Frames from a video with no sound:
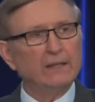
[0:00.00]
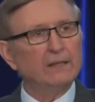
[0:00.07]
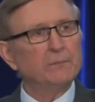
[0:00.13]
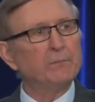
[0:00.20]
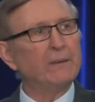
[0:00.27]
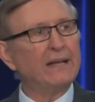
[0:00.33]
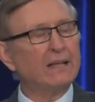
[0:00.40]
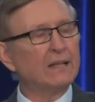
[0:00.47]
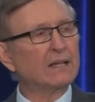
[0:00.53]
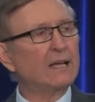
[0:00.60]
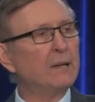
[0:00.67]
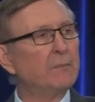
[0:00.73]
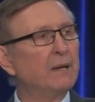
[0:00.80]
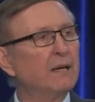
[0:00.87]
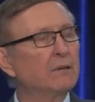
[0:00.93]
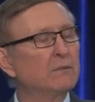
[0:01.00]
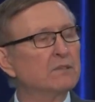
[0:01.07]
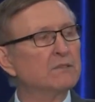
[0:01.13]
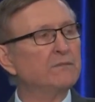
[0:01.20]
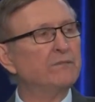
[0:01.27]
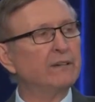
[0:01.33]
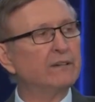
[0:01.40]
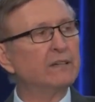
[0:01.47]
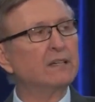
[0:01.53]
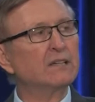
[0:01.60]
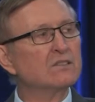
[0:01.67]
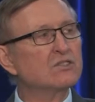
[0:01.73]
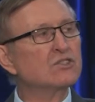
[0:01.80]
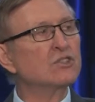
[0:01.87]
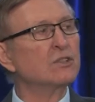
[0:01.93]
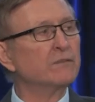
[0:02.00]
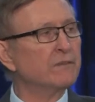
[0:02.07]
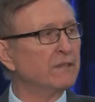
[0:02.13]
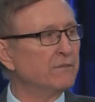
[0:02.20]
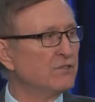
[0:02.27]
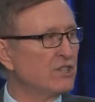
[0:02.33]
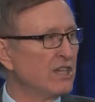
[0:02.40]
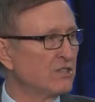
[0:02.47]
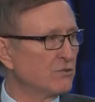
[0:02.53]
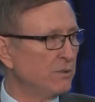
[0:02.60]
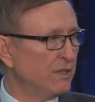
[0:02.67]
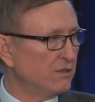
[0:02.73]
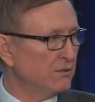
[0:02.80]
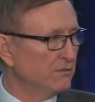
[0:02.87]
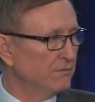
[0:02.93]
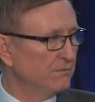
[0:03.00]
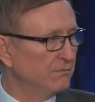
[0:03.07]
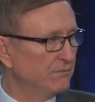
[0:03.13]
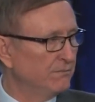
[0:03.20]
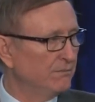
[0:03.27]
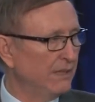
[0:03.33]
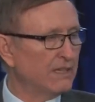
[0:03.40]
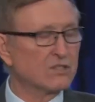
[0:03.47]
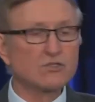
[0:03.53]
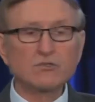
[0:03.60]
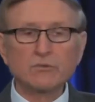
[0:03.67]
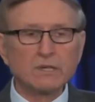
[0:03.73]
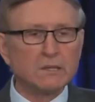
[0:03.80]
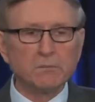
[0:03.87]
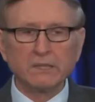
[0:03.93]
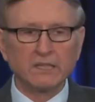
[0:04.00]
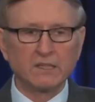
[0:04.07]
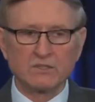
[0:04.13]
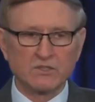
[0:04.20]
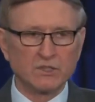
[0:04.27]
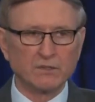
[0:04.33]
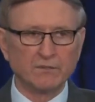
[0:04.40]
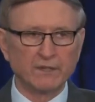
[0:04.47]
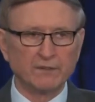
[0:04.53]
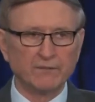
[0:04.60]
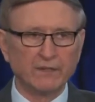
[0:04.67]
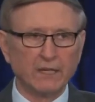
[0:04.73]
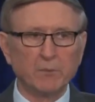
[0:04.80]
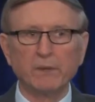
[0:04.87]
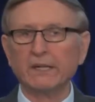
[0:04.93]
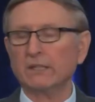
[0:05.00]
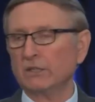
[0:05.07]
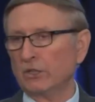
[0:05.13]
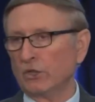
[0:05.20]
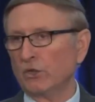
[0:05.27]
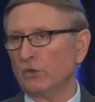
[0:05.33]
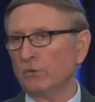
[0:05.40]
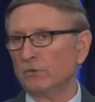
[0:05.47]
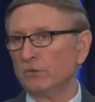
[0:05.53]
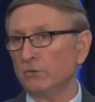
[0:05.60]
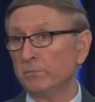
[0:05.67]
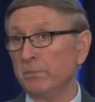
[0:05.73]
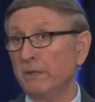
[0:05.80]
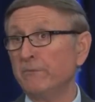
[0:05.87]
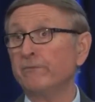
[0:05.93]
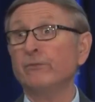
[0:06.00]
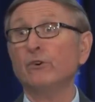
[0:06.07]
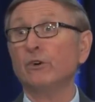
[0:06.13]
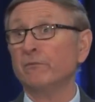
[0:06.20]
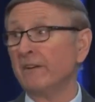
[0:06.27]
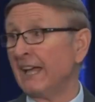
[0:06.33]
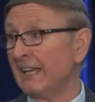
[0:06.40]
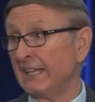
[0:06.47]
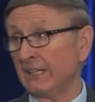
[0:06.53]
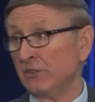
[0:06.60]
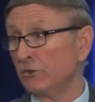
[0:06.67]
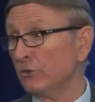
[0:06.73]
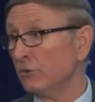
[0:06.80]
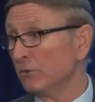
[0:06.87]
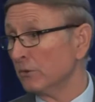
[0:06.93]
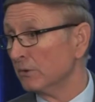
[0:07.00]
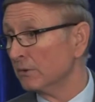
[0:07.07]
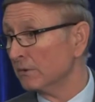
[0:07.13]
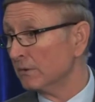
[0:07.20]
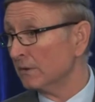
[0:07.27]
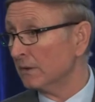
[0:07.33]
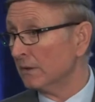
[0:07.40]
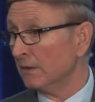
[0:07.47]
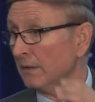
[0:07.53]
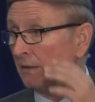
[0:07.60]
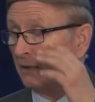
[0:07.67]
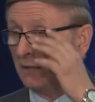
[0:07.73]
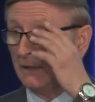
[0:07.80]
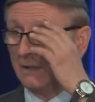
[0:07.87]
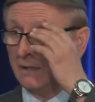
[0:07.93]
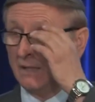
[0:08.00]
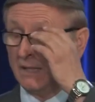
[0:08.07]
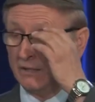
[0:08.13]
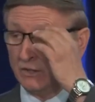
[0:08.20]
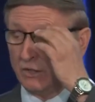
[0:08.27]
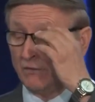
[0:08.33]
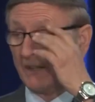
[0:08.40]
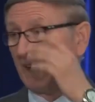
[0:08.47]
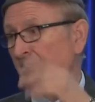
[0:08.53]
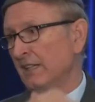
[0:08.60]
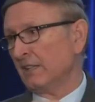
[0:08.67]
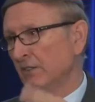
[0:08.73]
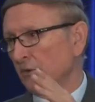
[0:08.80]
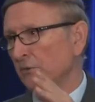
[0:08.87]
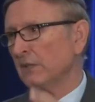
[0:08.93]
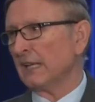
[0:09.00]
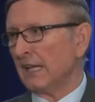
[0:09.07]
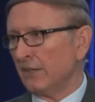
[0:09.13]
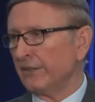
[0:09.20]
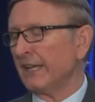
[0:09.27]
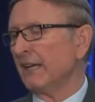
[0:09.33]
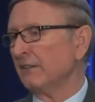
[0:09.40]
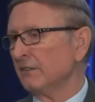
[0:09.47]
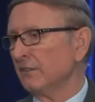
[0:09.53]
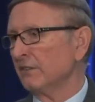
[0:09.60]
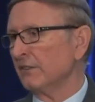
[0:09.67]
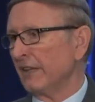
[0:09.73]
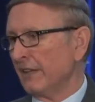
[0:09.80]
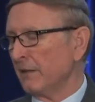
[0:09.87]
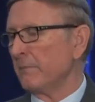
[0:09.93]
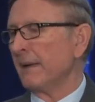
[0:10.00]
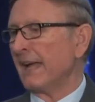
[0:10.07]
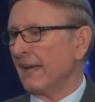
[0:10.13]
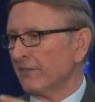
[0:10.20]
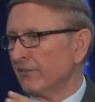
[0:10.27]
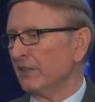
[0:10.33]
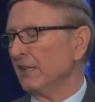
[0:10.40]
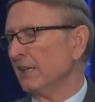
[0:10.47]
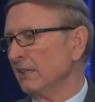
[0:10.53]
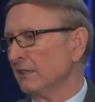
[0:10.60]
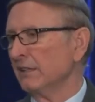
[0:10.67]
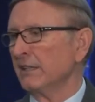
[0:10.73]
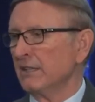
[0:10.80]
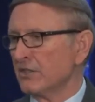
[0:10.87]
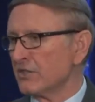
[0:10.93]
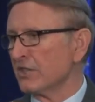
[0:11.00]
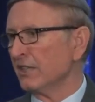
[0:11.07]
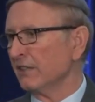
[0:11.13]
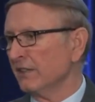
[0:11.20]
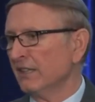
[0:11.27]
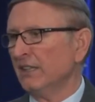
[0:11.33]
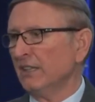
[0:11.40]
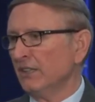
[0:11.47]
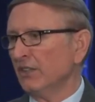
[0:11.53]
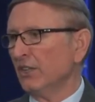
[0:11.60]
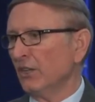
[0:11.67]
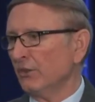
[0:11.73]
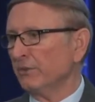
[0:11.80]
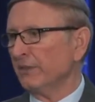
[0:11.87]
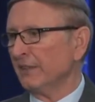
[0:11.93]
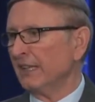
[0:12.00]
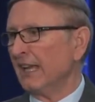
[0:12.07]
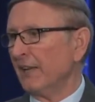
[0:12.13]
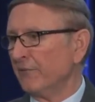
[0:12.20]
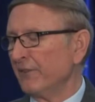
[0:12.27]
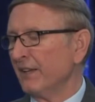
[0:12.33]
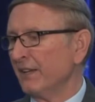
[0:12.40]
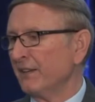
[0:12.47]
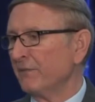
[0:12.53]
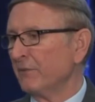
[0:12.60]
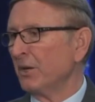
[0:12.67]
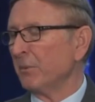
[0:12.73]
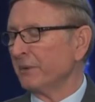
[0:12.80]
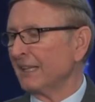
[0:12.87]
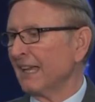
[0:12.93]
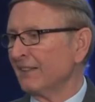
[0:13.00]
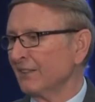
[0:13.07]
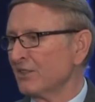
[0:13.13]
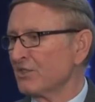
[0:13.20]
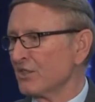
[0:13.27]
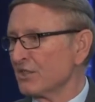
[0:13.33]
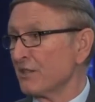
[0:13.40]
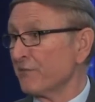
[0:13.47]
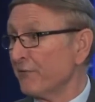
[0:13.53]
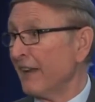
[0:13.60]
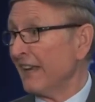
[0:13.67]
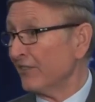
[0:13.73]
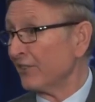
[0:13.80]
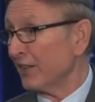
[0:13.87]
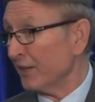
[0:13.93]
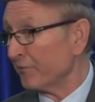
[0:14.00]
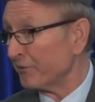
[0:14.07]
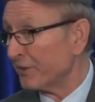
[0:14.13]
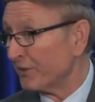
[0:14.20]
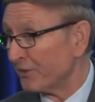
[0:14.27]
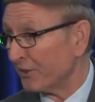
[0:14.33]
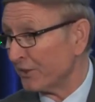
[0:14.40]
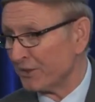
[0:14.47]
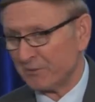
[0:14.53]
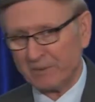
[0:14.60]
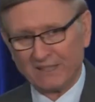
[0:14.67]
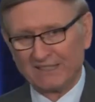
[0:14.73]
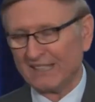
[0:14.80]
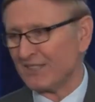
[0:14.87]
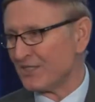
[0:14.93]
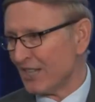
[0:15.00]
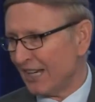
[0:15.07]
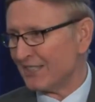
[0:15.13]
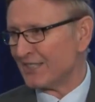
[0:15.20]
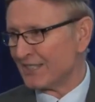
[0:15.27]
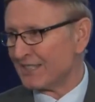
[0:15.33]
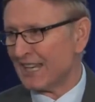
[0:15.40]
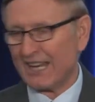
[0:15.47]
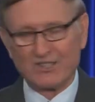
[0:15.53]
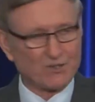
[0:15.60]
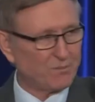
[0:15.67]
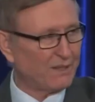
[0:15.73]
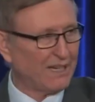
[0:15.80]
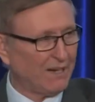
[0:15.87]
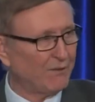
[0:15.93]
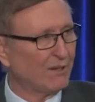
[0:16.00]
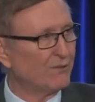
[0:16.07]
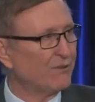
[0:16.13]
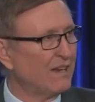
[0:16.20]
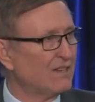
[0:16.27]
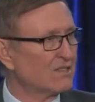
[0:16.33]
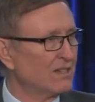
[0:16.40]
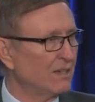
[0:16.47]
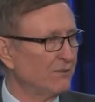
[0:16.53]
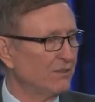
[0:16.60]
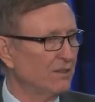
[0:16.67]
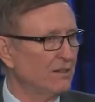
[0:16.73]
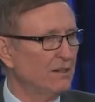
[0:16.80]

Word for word: Malachi Martin was a very conservative Jesuit, extremely conservative. He wanted to go to before Vatican II. Uh, you know, Vatican II allowed now to say the Mass in English and, you know, gave the Roman Catholic Church a facelift, so to speak. Didn't change its nature, but gave it a facelift.